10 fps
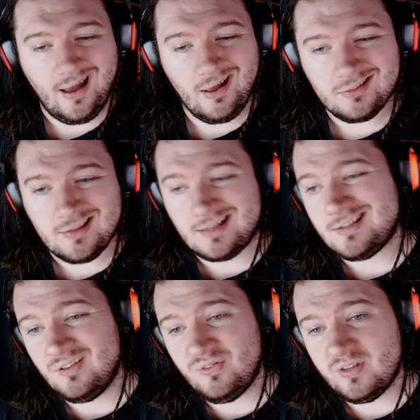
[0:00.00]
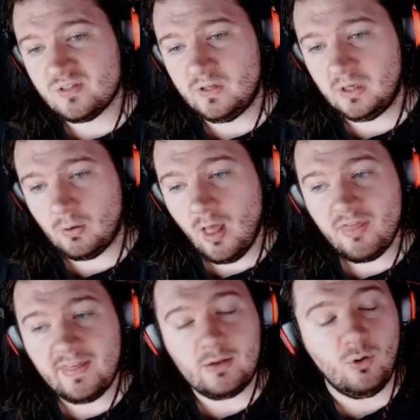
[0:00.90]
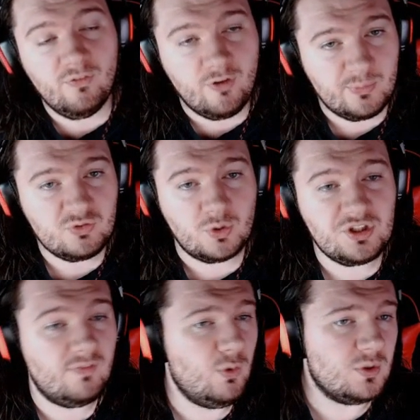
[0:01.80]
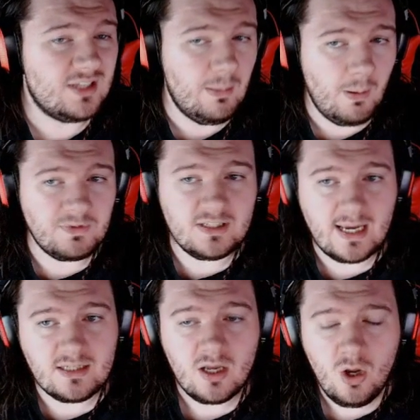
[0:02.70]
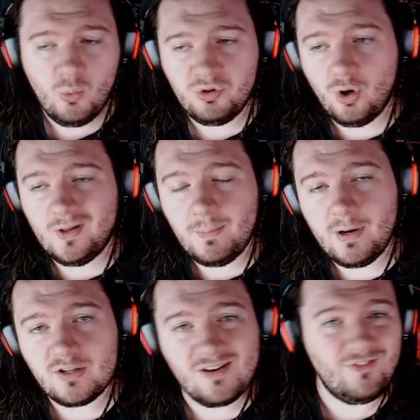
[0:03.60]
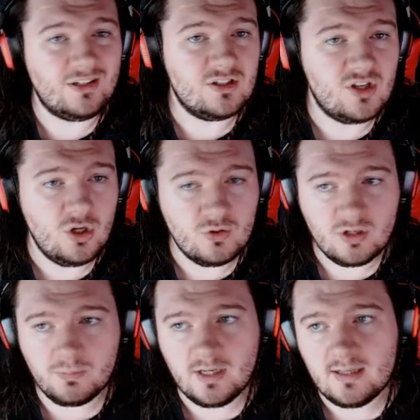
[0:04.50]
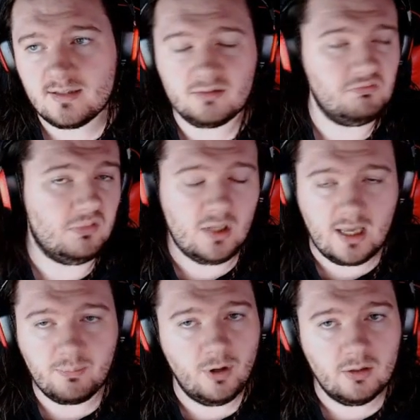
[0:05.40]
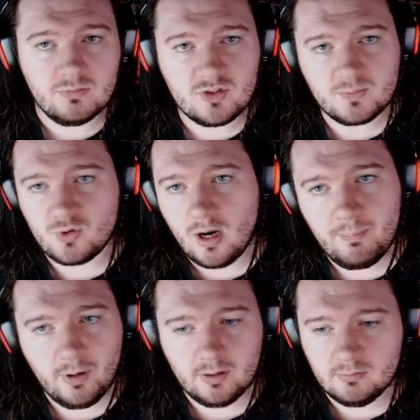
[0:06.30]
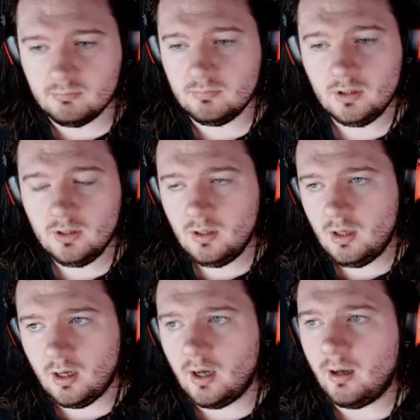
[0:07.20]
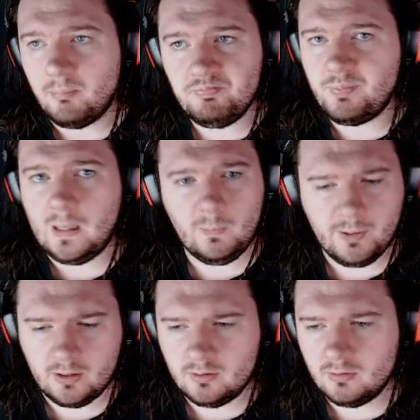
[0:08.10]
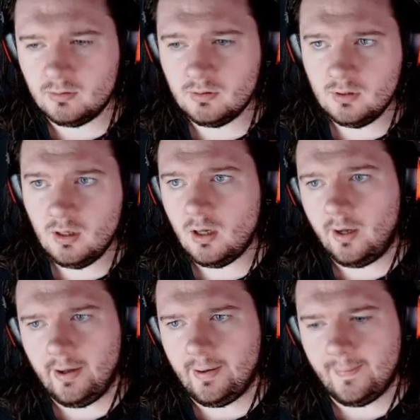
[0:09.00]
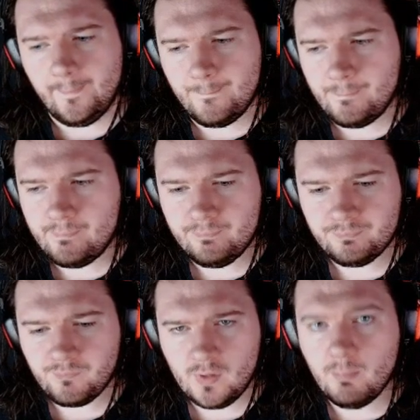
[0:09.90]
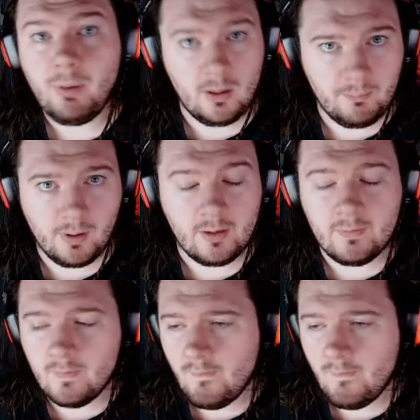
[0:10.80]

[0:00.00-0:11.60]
that's enough for this video. Thank you all very much for watching. If you want to keep up to date with all Imperator Invictus news and updates, like button, subscribe button, bell button, button,